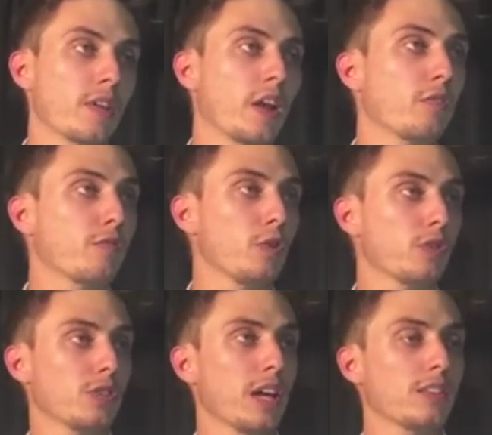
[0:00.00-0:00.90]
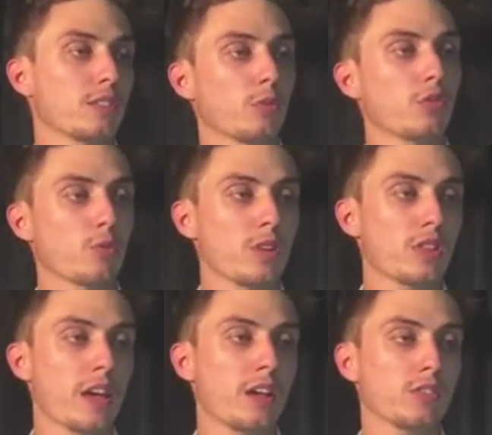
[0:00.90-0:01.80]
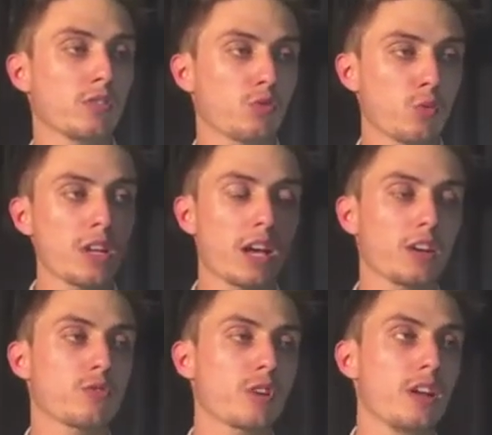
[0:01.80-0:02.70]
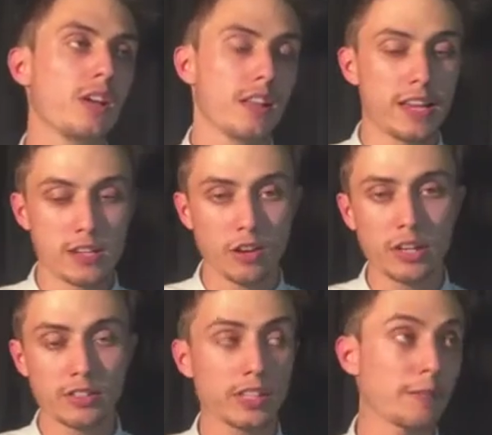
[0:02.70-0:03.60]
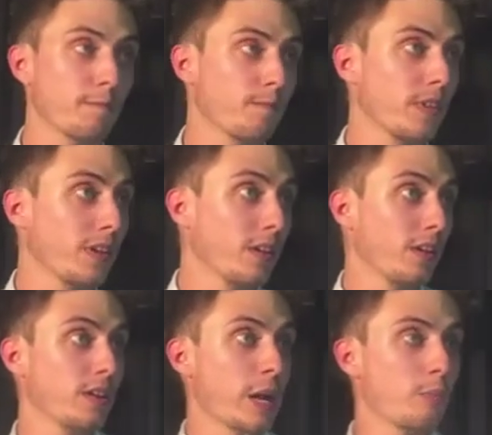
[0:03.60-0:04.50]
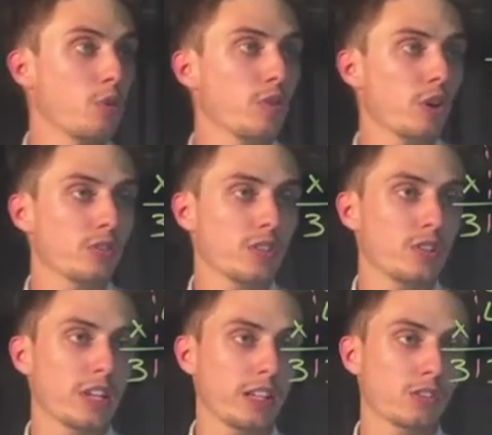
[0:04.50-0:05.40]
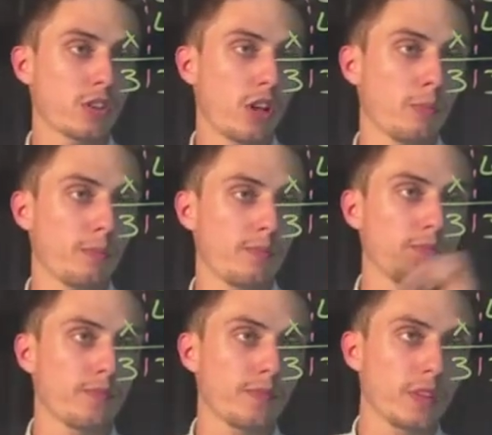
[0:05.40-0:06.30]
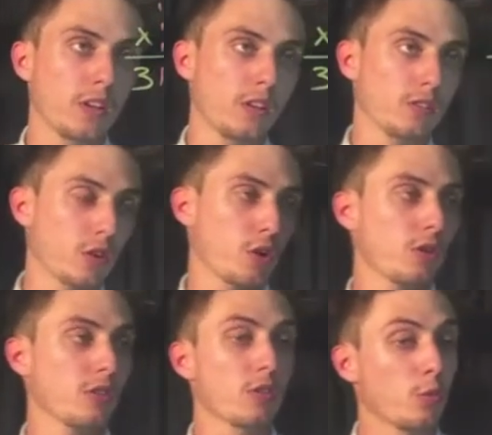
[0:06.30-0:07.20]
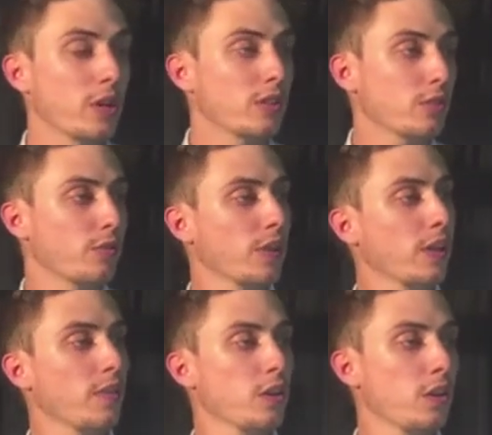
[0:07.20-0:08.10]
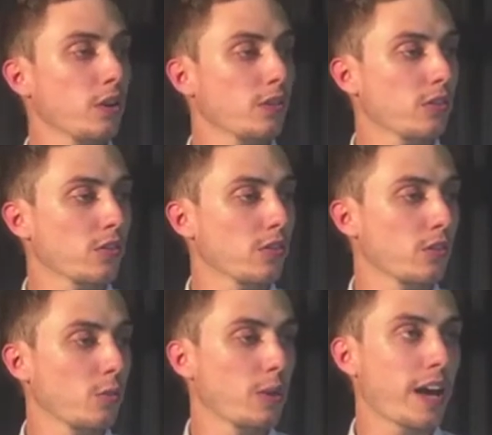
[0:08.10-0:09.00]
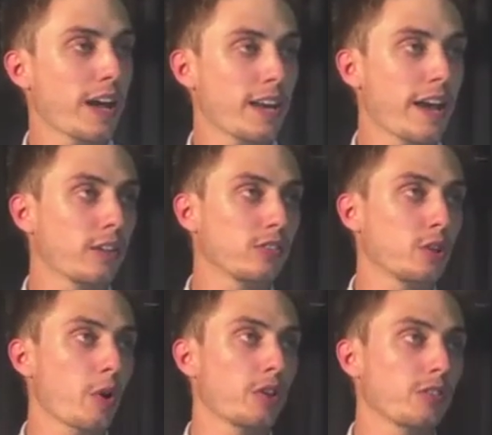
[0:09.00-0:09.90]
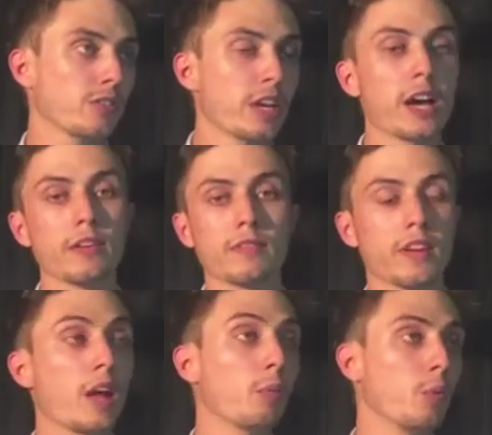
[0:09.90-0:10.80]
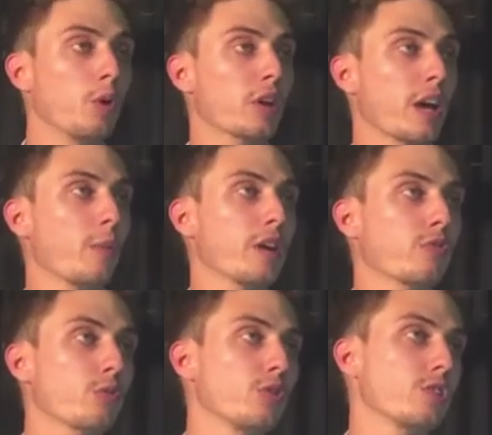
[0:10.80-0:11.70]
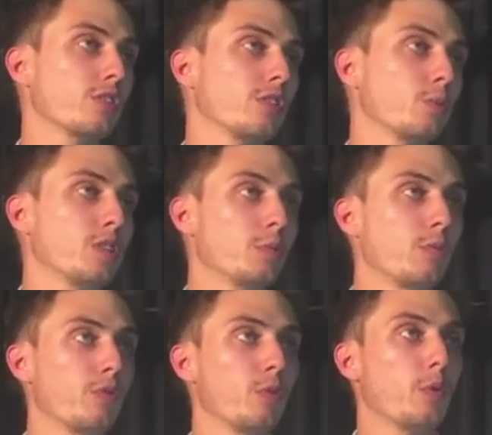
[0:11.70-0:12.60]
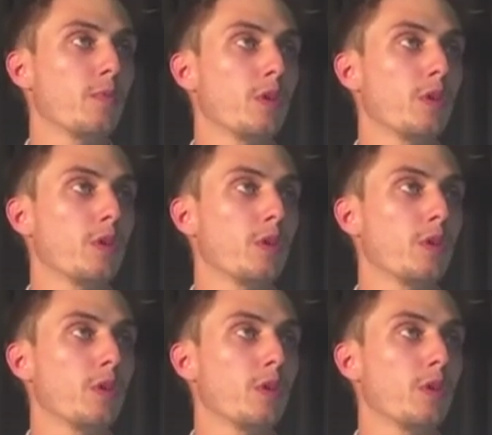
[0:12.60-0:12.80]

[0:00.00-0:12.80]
And our first answer is 3,390. Now moving on to the tens column. So we need to fill in the units, we add our 0 to start, and we work our way through just as we did before.